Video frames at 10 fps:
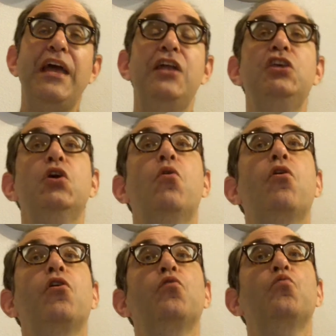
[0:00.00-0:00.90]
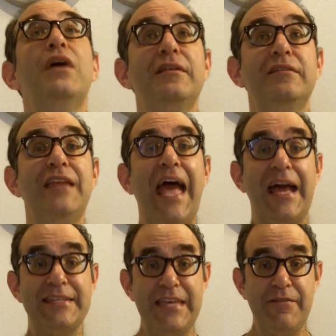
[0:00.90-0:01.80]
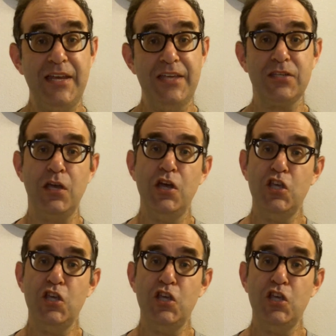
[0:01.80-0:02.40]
in your written activities